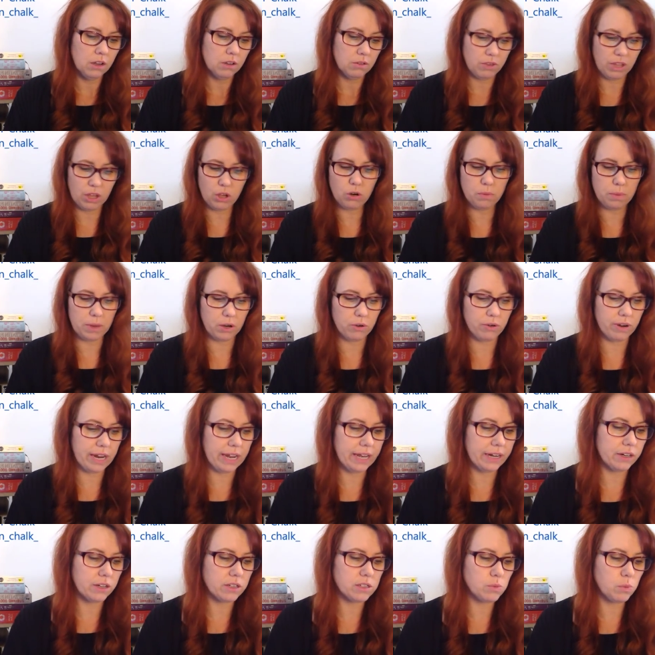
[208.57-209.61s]
They could have been
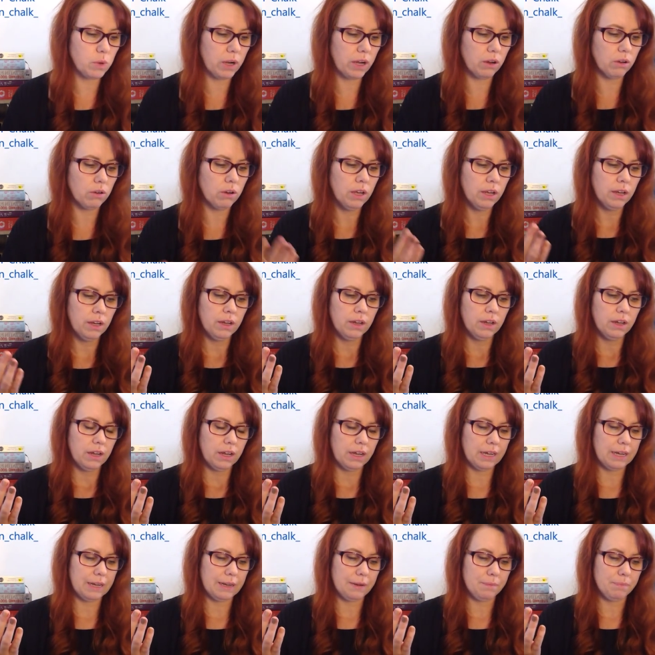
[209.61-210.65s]
created as well,
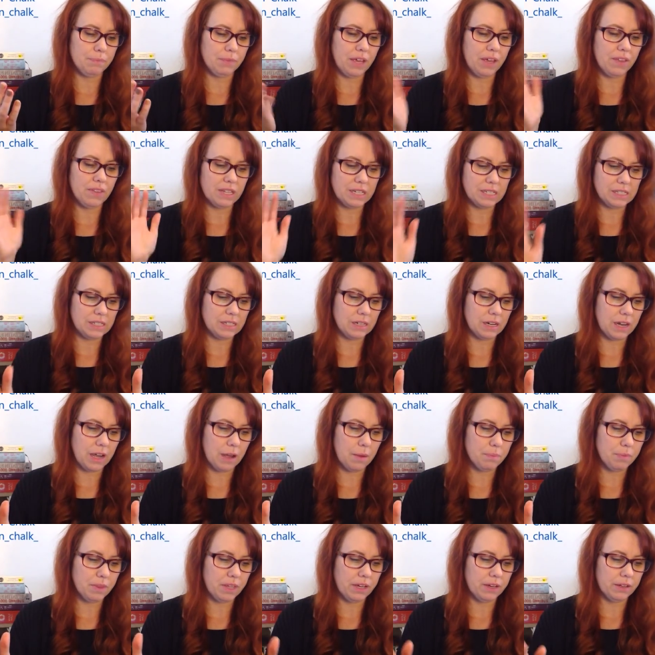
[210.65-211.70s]
and then stuck
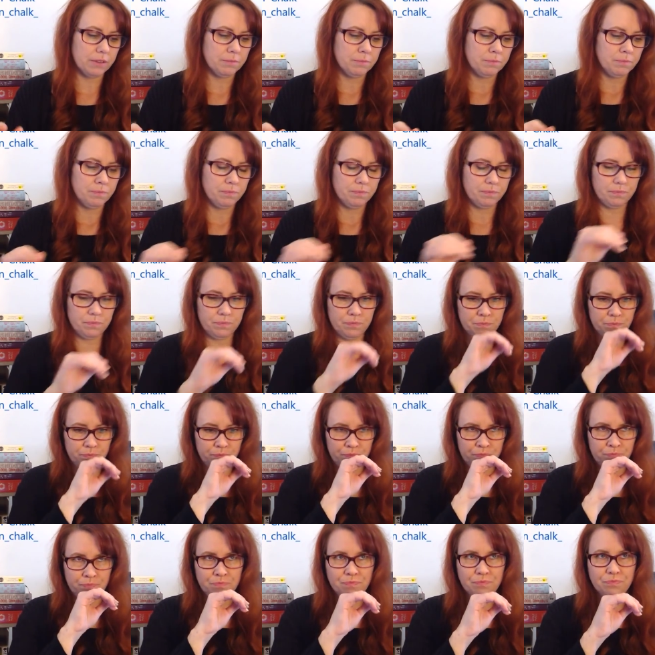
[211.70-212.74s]
up there.
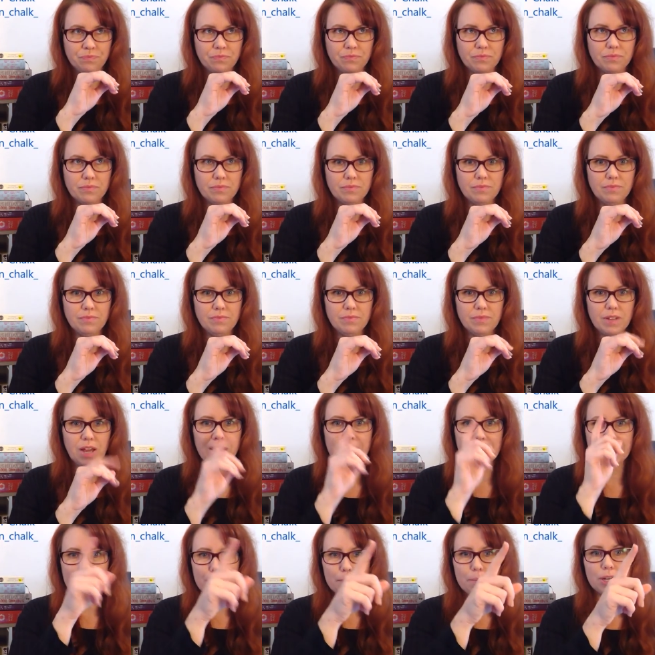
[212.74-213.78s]
I
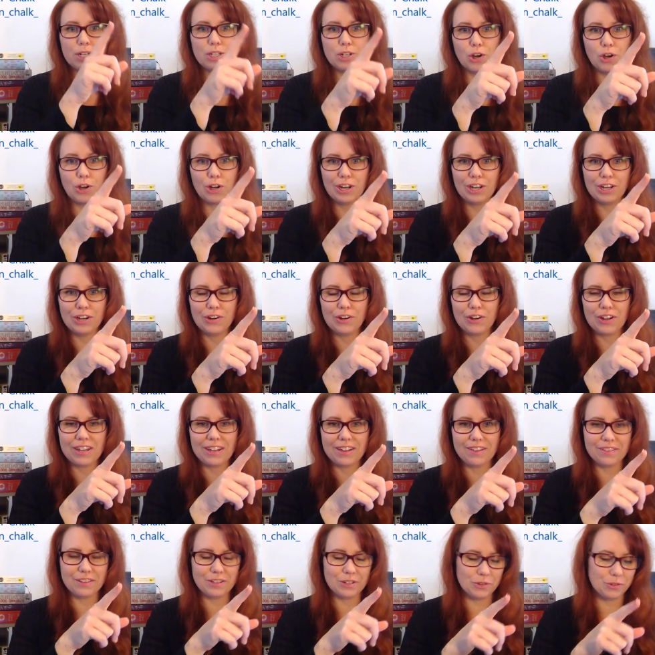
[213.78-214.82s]
can hear my toddler
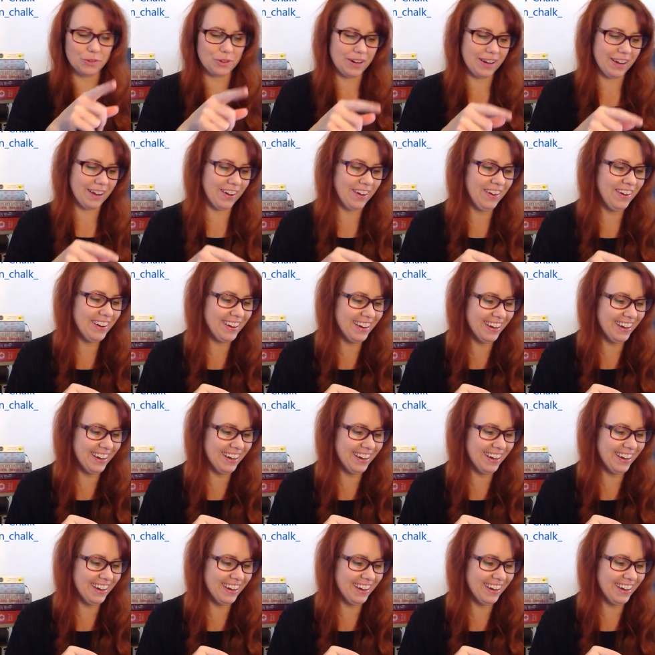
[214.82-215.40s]
knocking at the door now.